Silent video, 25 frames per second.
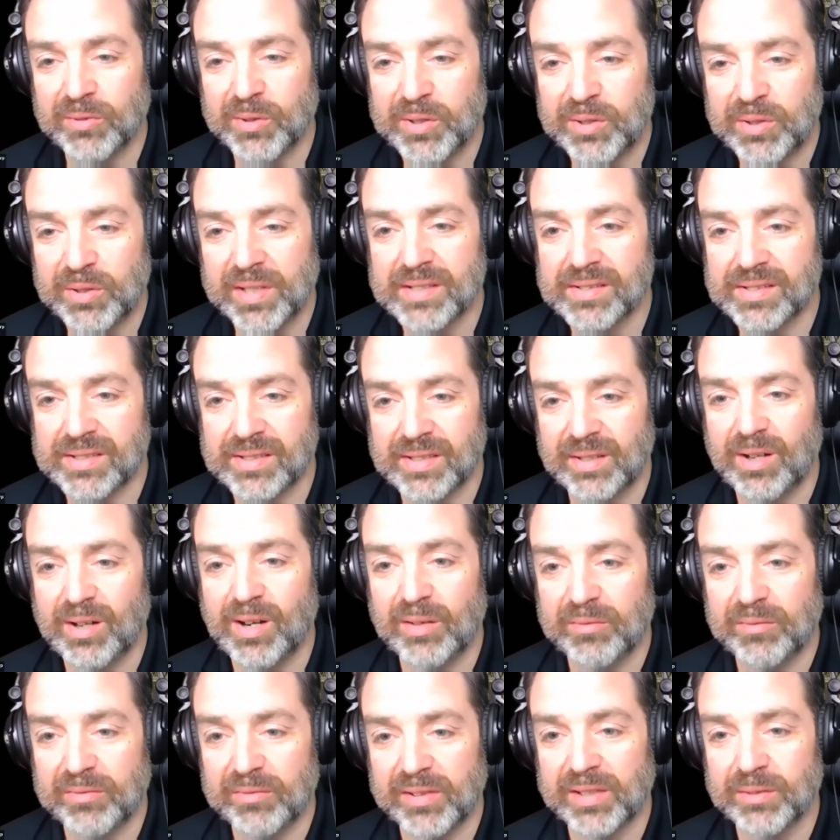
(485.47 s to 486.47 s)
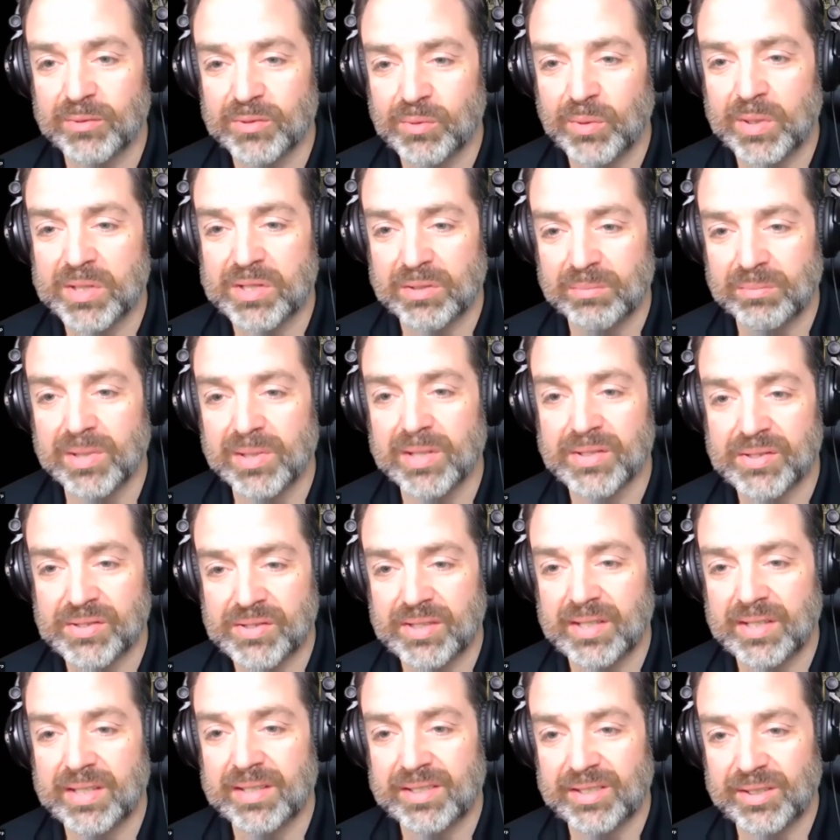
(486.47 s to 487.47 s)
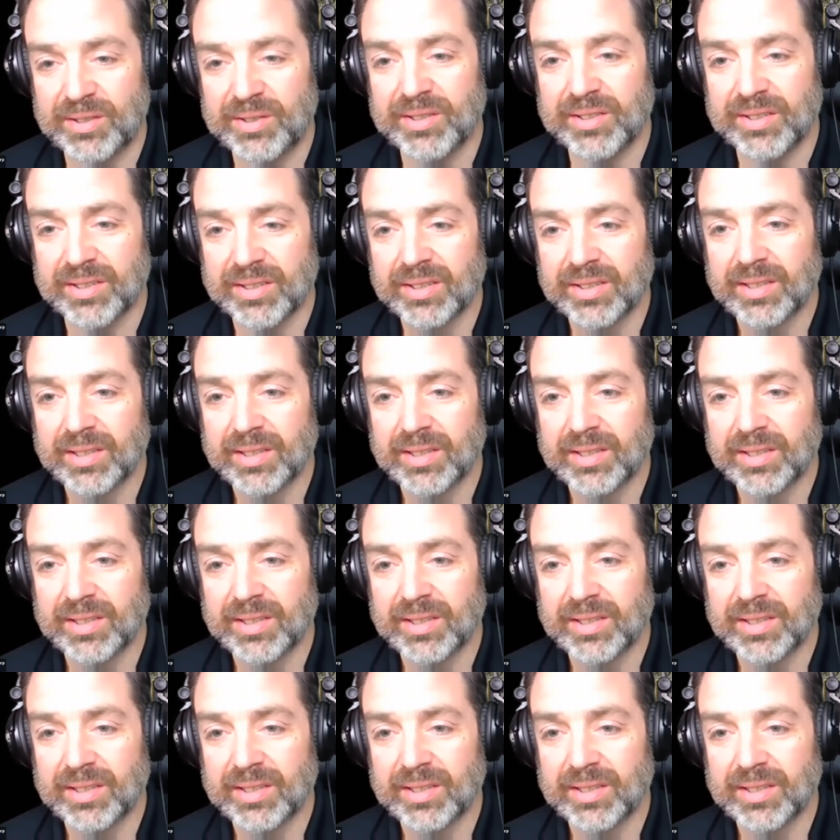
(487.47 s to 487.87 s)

you get sent off. And it was what your mother said to you.